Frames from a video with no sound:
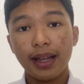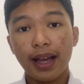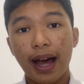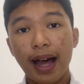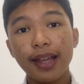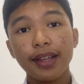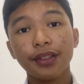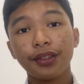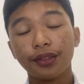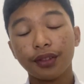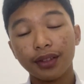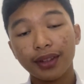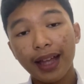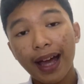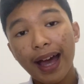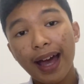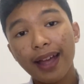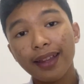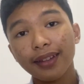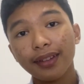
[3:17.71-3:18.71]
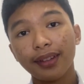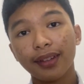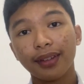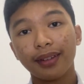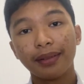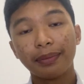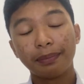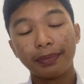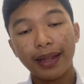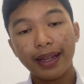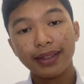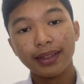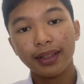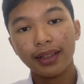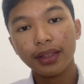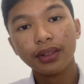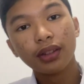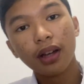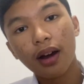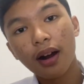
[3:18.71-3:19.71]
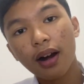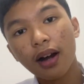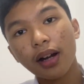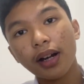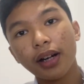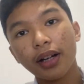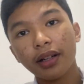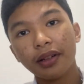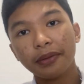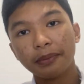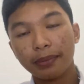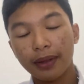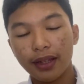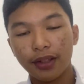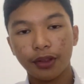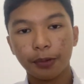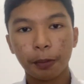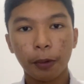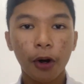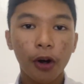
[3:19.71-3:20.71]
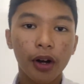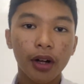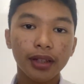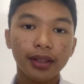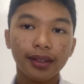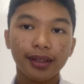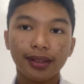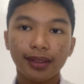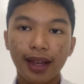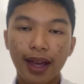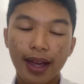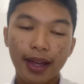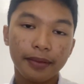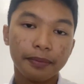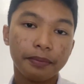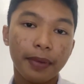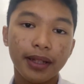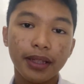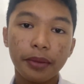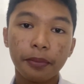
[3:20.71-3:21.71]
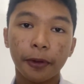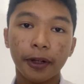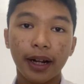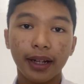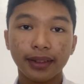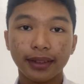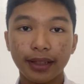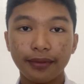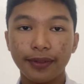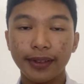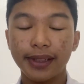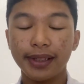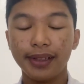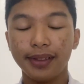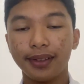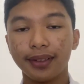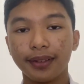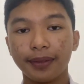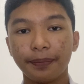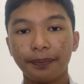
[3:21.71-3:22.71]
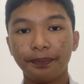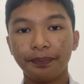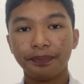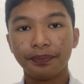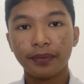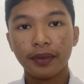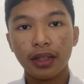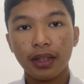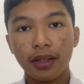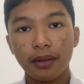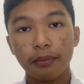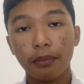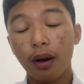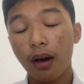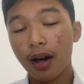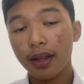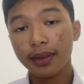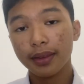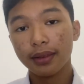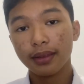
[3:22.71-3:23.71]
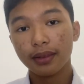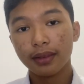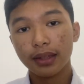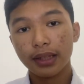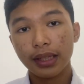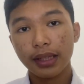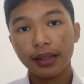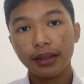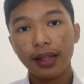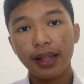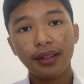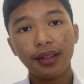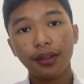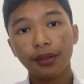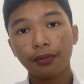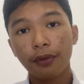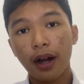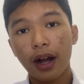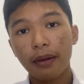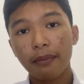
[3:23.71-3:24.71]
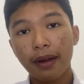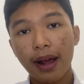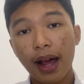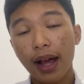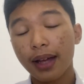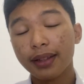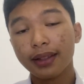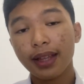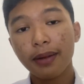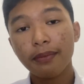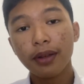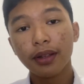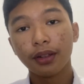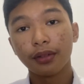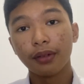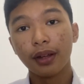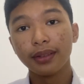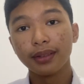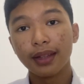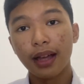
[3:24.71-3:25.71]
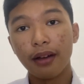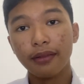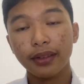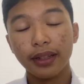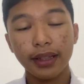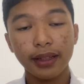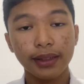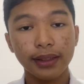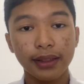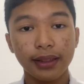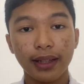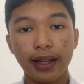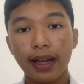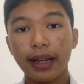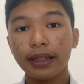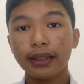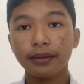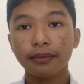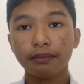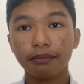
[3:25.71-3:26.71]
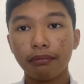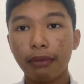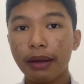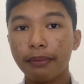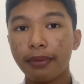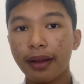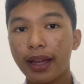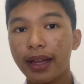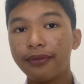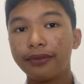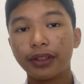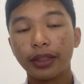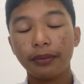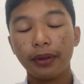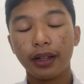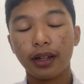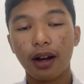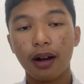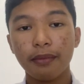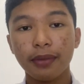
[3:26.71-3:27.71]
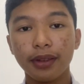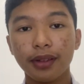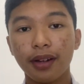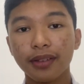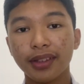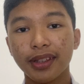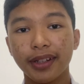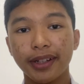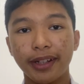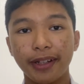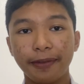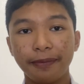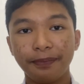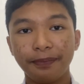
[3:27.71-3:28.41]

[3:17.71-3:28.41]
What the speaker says: I used to dance, play the guitar, play sports, and many more activities. But this is where my academics went downhill and my behavior becoming naughtier.